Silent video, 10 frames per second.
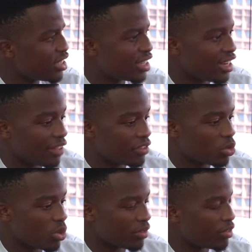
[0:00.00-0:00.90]
said, I
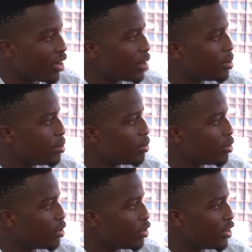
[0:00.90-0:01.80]
think we have the right
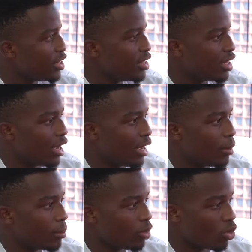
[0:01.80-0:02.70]
people already.
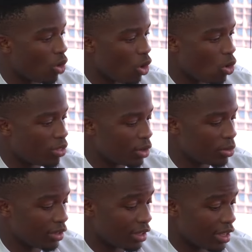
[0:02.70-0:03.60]
All
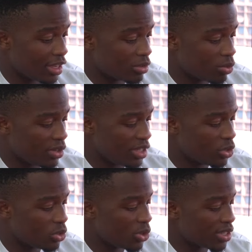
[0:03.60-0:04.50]
that we need
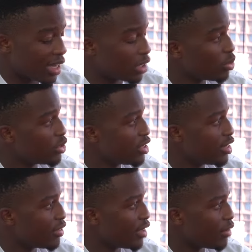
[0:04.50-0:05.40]
to do exactly what we did
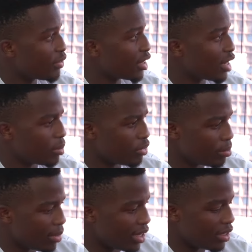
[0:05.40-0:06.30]
at the Africa Cup,
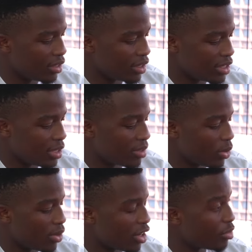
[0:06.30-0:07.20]
remain the team
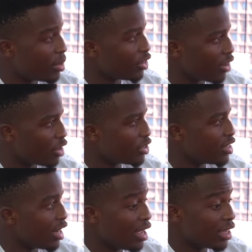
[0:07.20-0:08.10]
that we are, remain
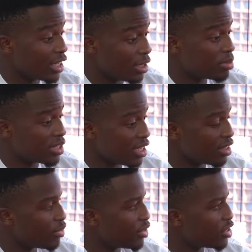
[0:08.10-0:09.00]
grounded, keep
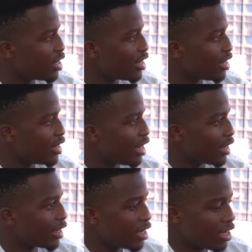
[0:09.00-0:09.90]
seeing the vision and
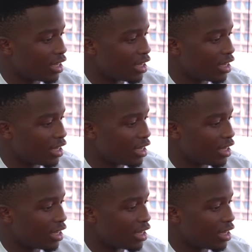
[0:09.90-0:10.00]
like